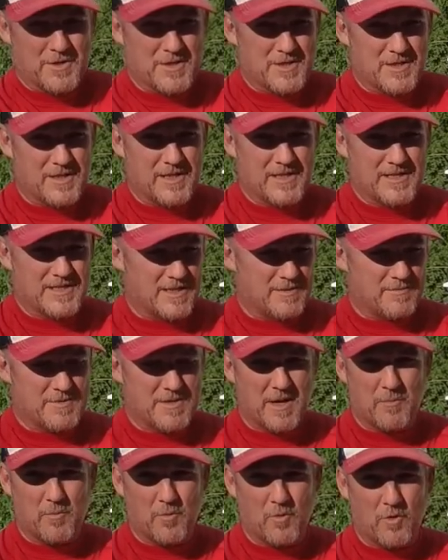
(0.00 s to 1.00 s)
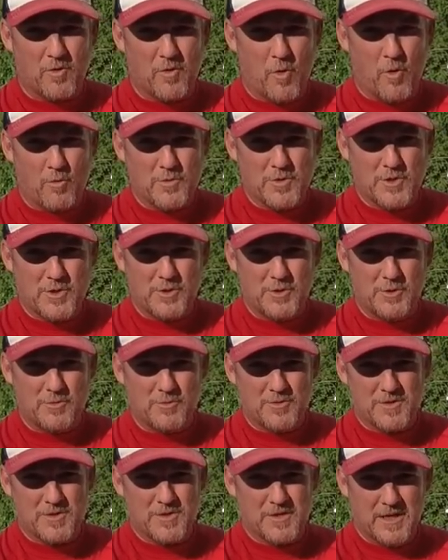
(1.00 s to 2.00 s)
Russ's last name has got more O's than
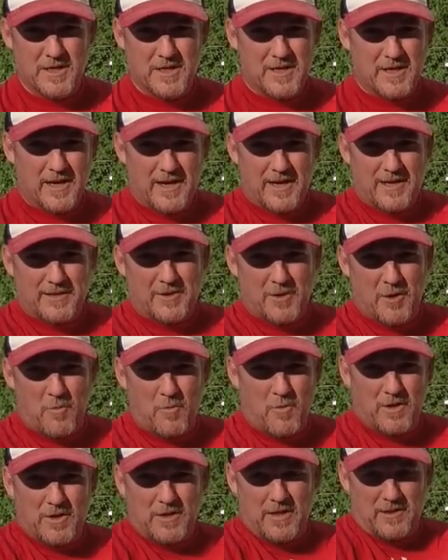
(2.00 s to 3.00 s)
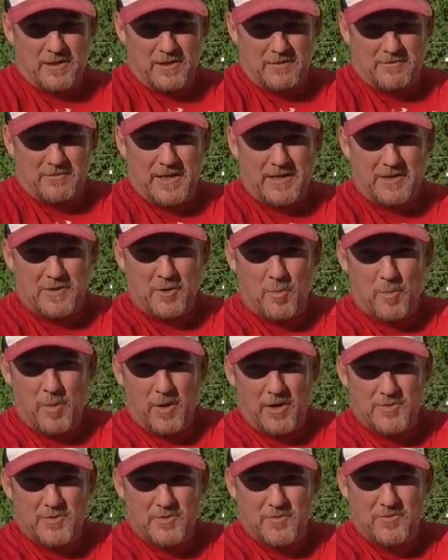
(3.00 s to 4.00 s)
U's. I had to go on there. I literally had to go
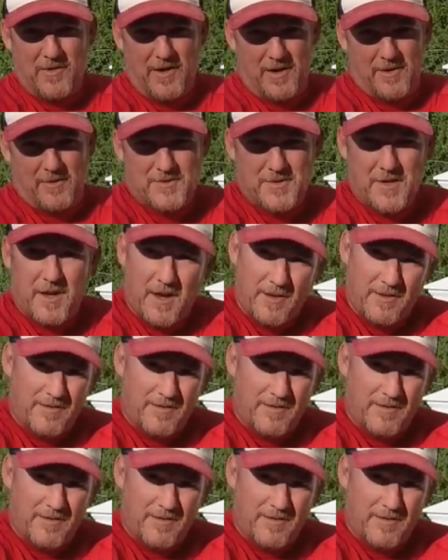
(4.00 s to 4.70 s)
buy two vowels.